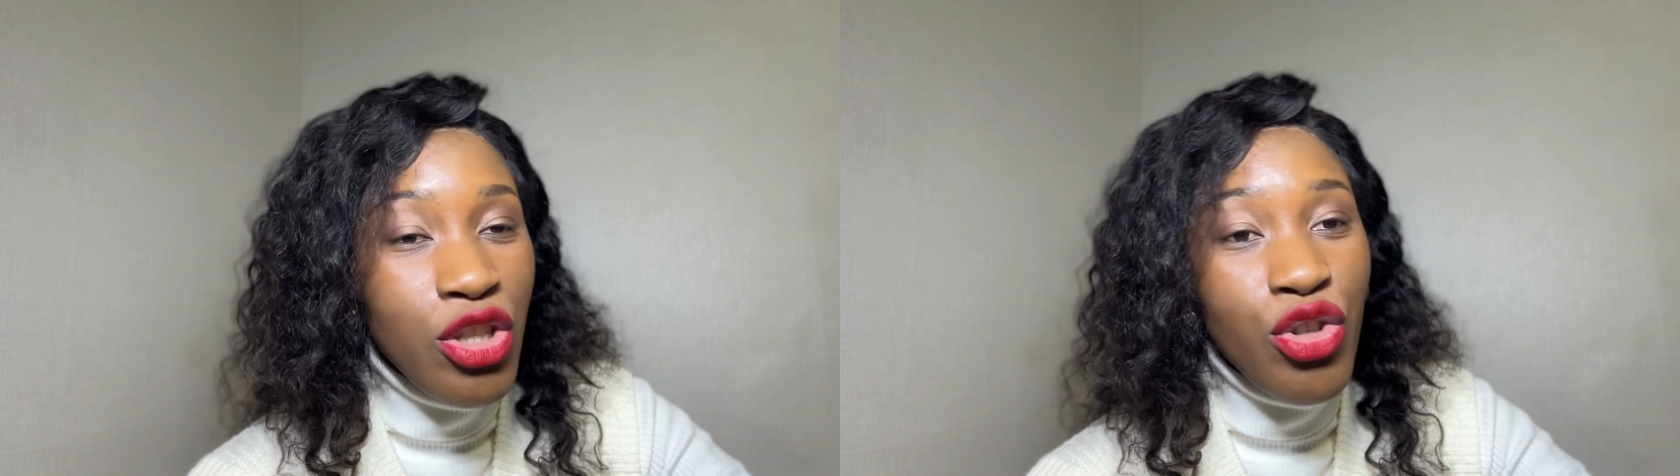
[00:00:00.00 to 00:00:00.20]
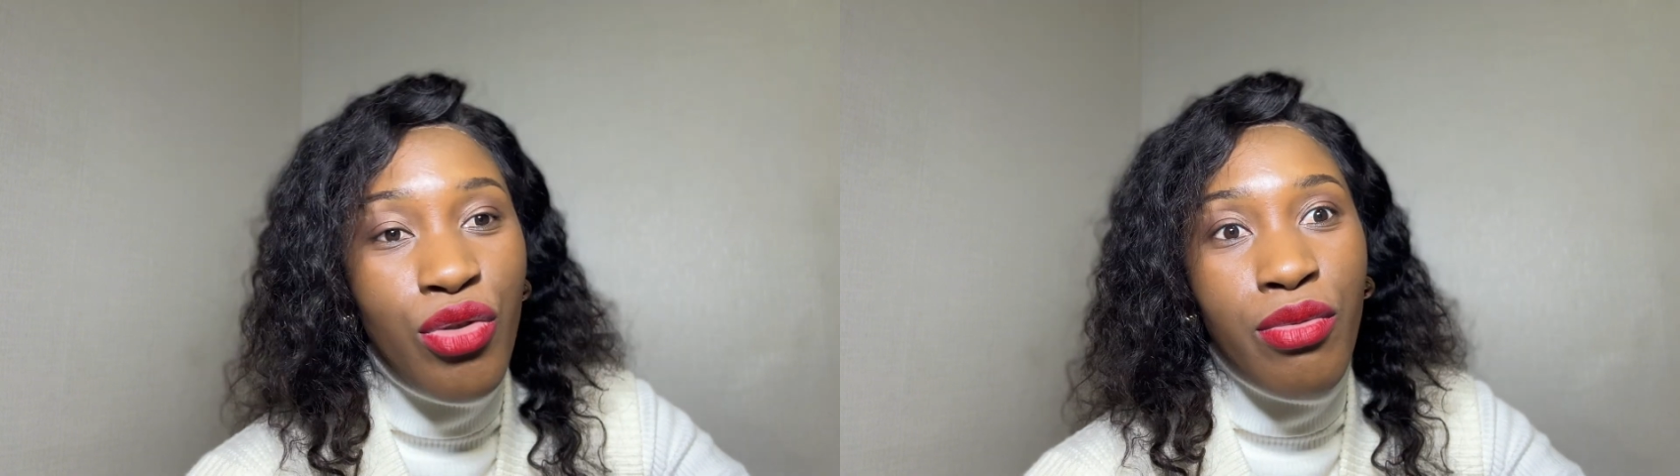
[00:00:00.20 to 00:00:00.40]

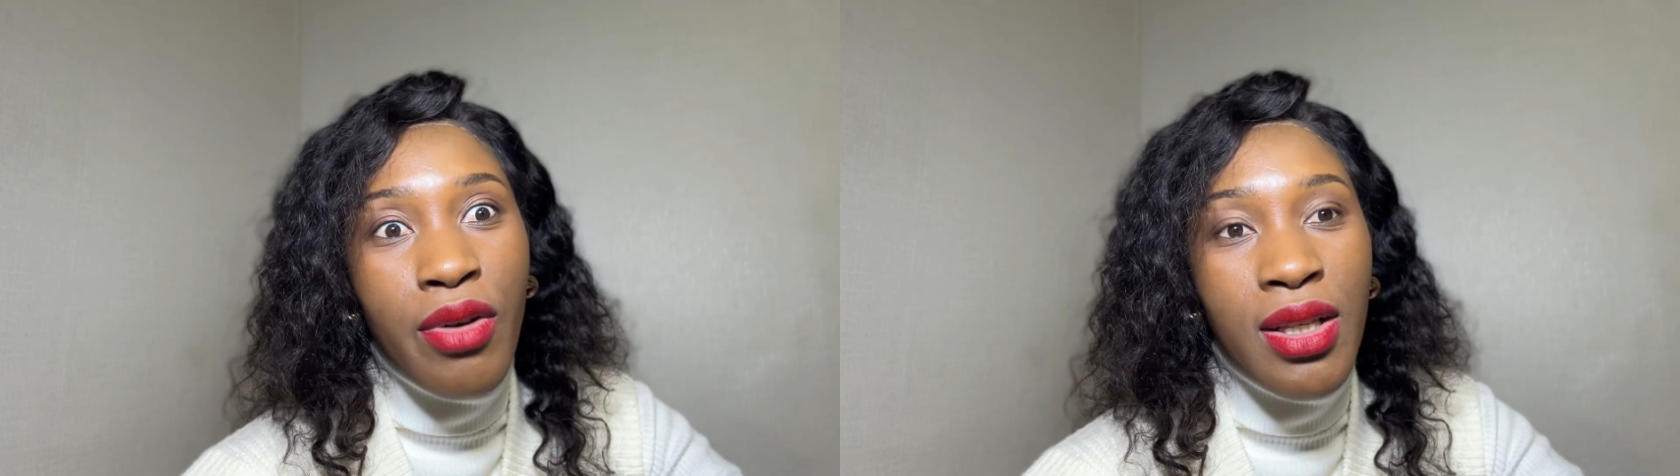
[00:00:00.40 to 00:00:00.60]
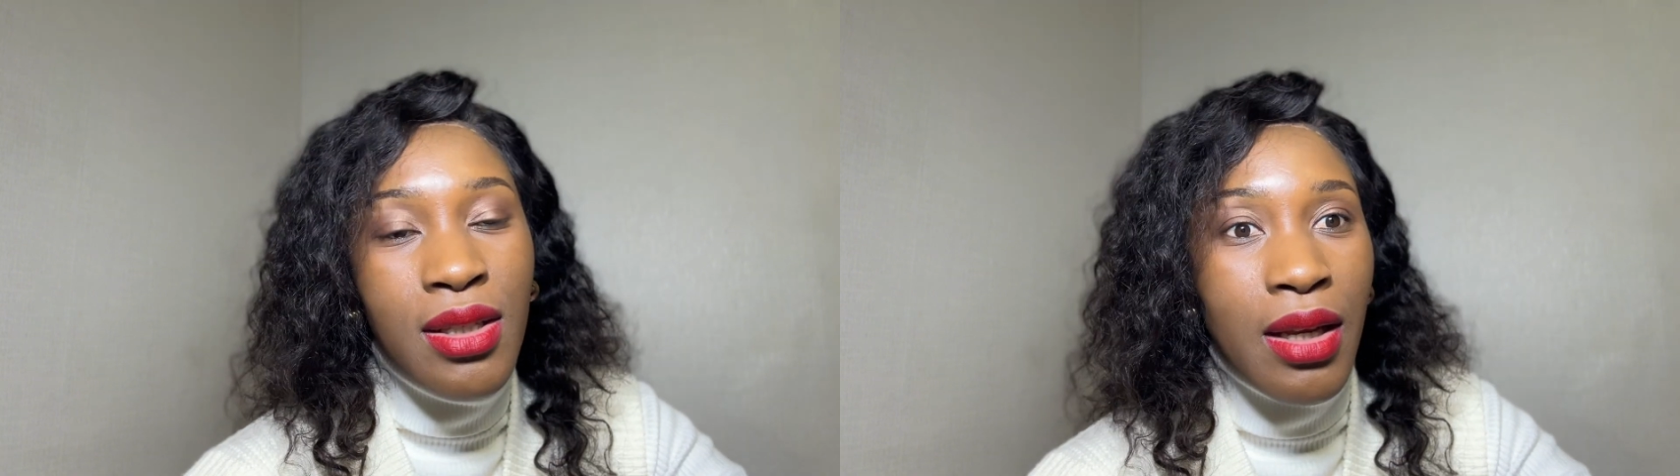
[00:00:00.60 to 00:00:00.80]

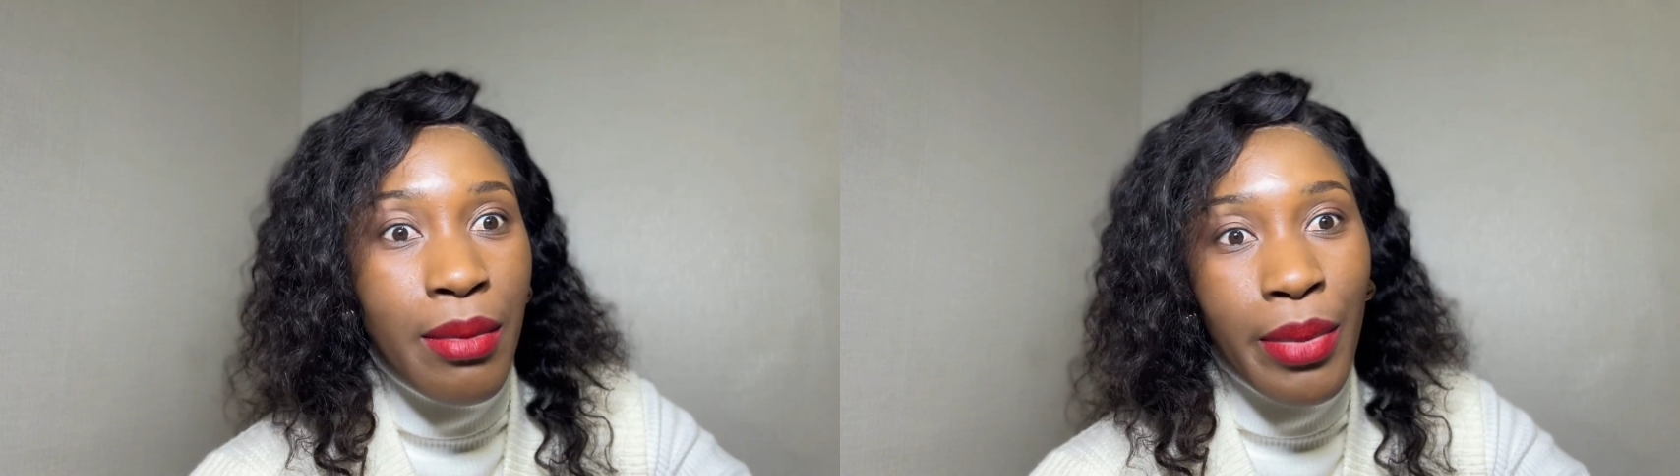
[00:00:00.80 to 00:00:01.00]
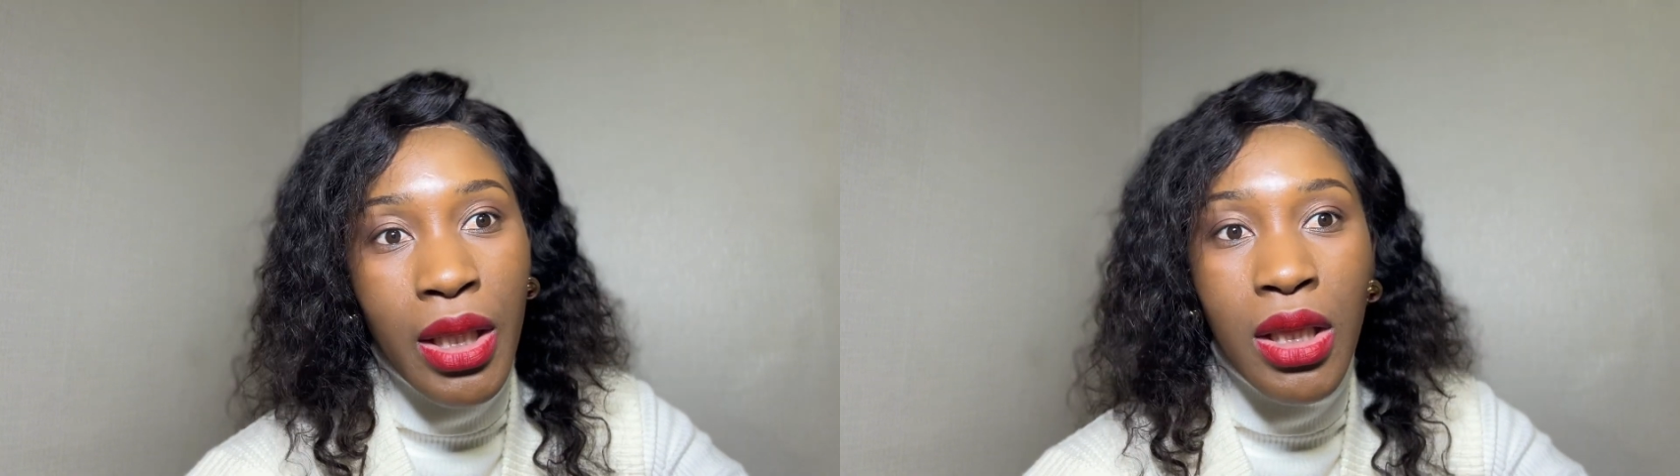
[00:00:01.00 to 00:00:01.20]
Trust and
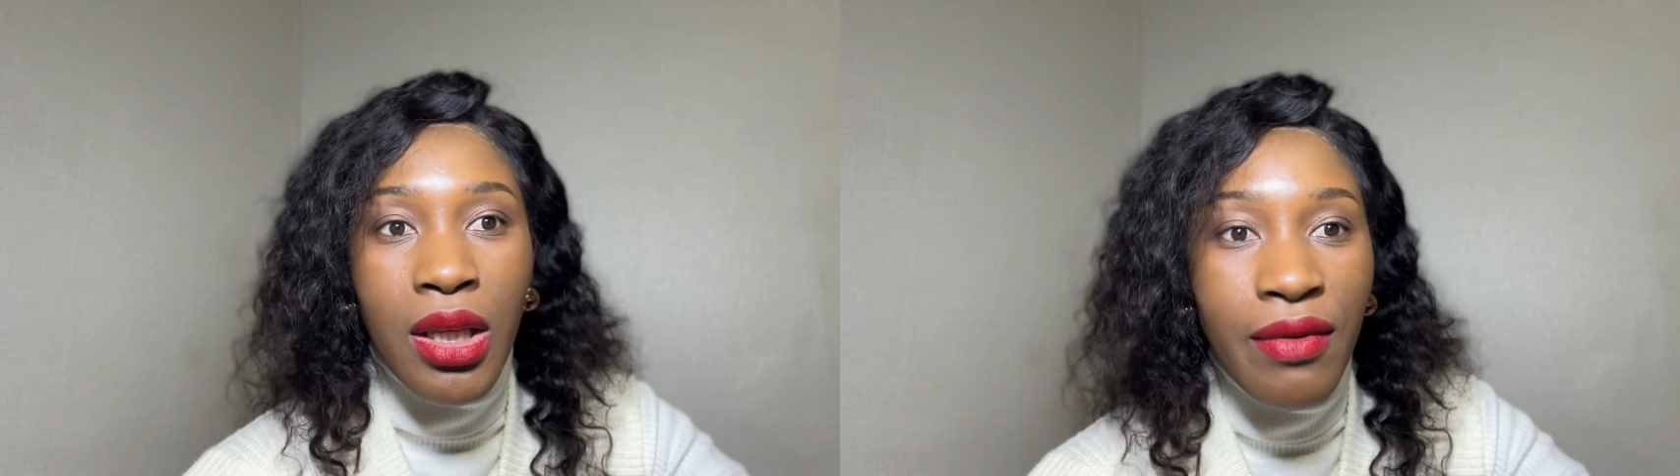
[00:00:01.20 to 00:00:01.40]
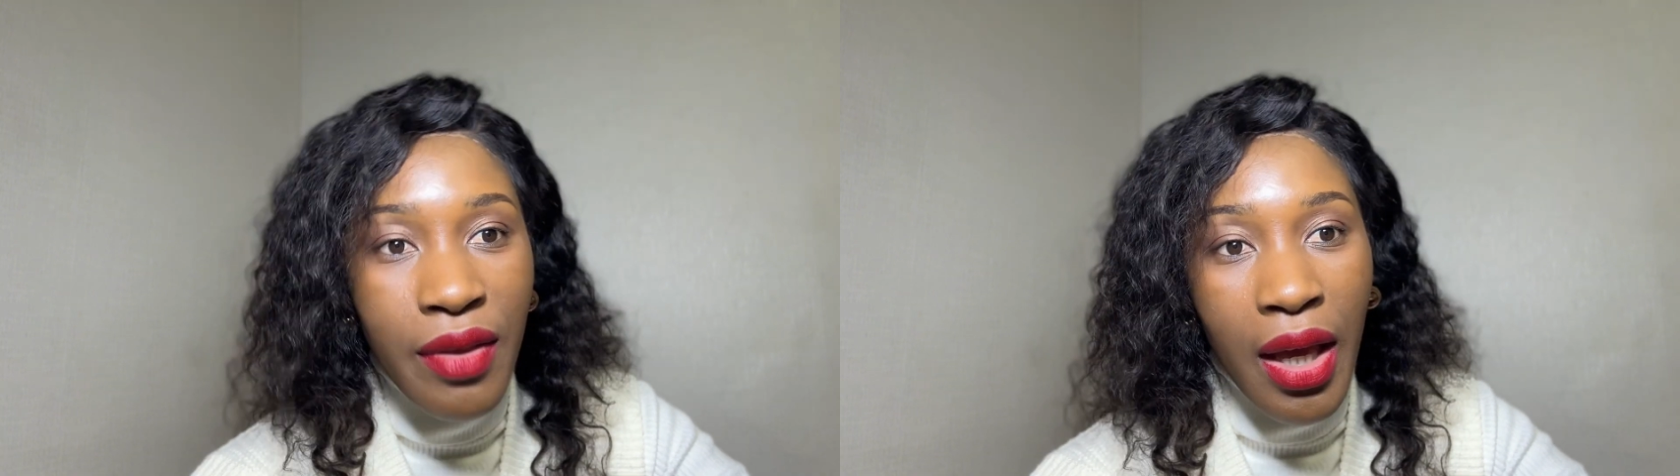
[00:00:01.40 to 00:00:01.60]

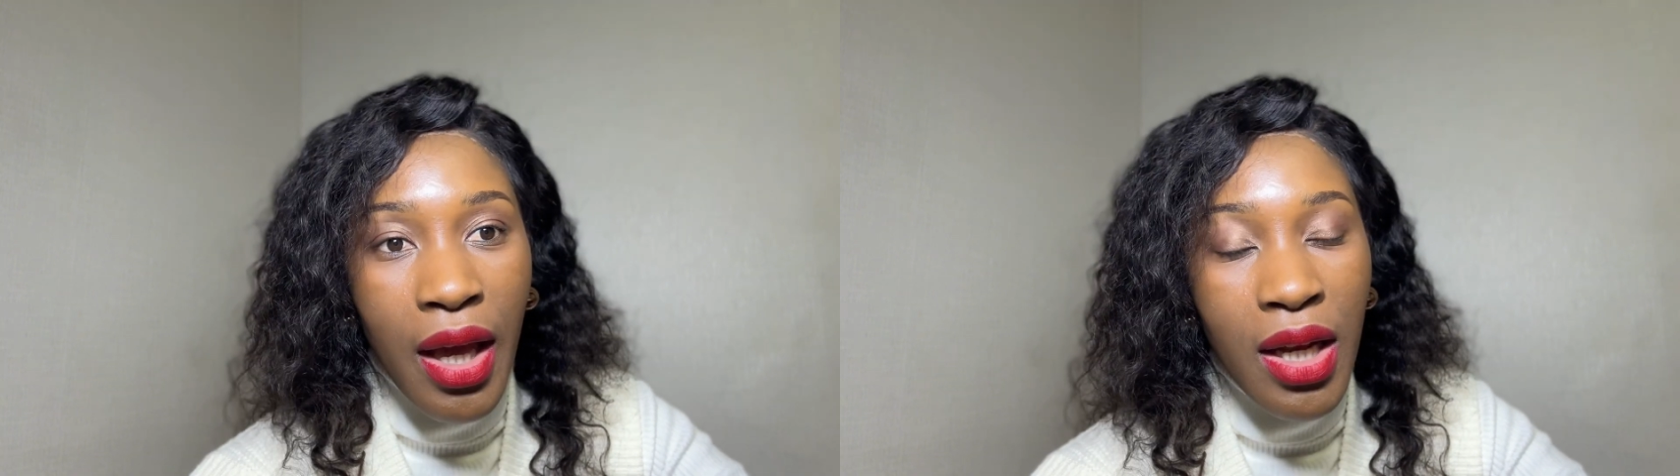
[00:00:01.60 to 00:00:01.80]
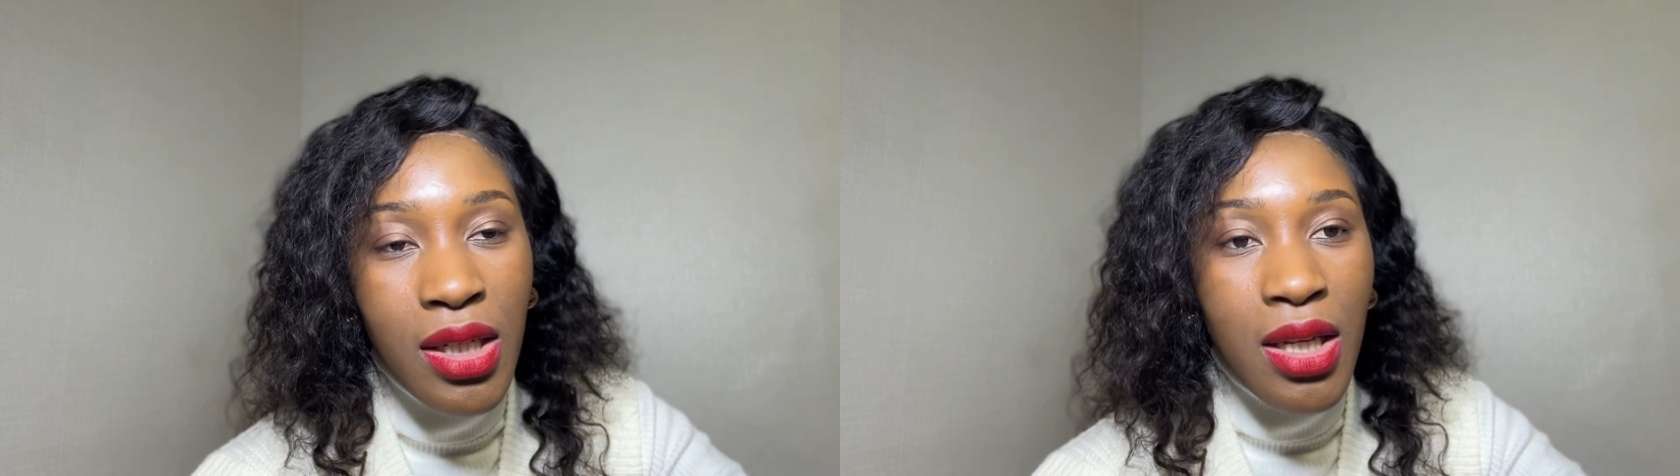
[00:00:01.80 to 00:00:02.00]
believe
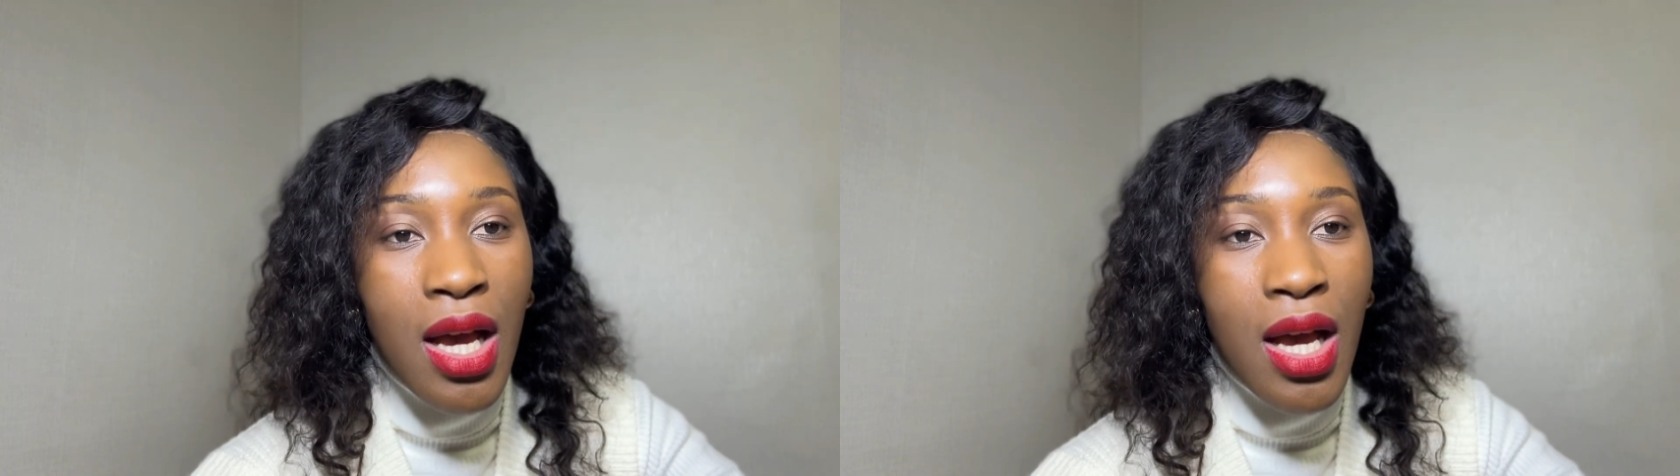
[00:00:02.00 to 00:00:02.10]
that.